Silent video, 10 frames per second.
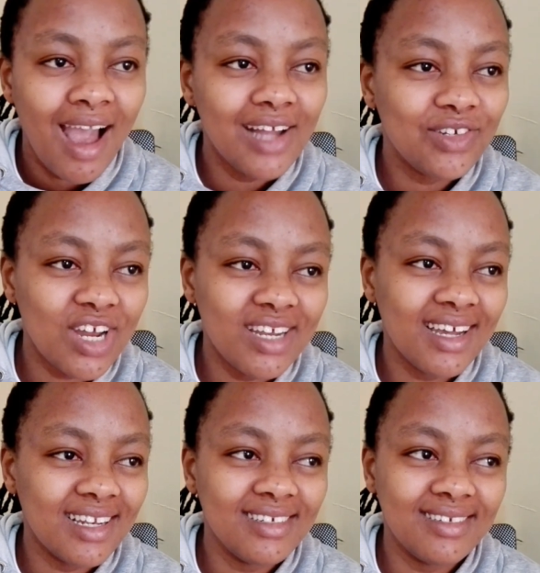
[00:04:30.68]

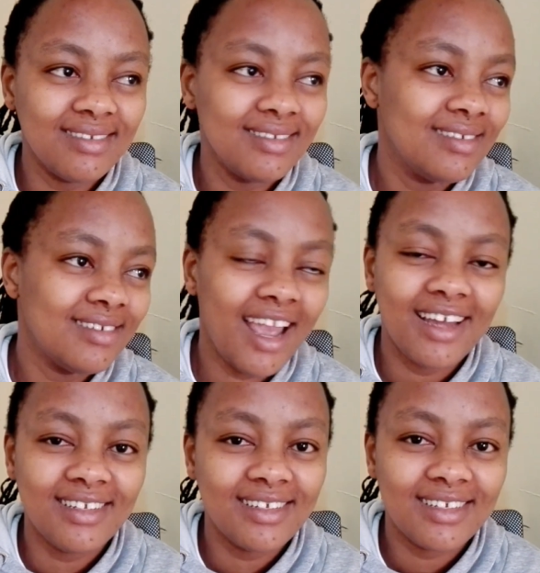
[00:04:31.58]
adrenaline
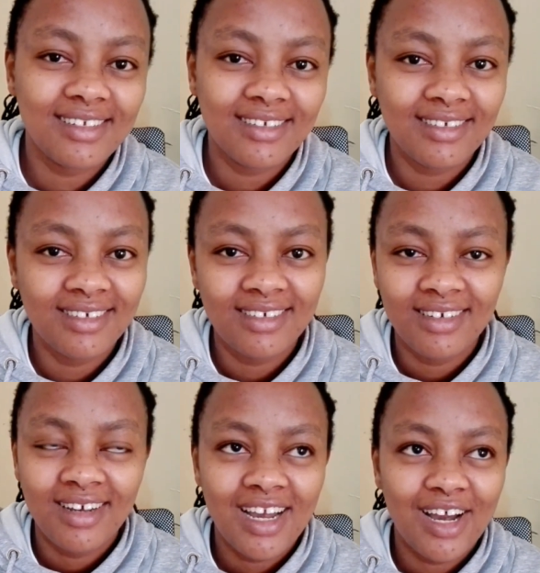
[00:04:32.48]
and
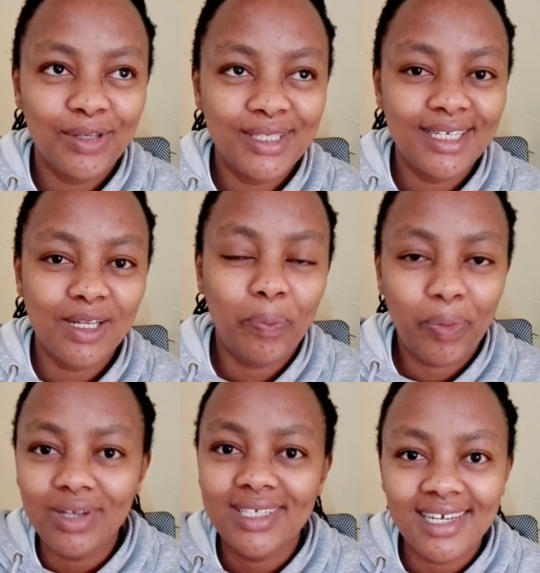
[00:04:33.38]
I was still
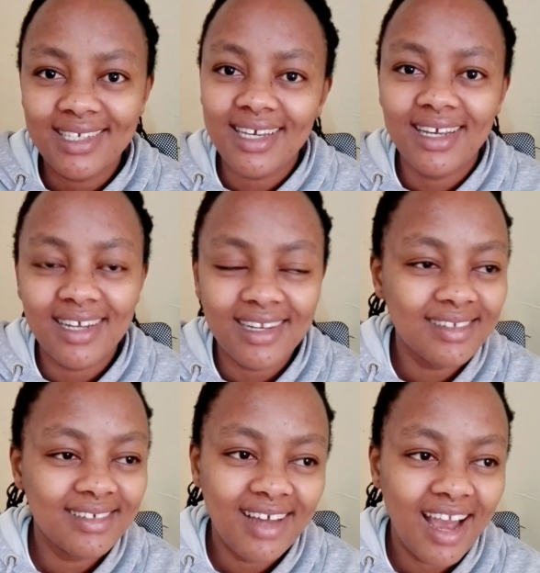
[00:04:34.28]
processing.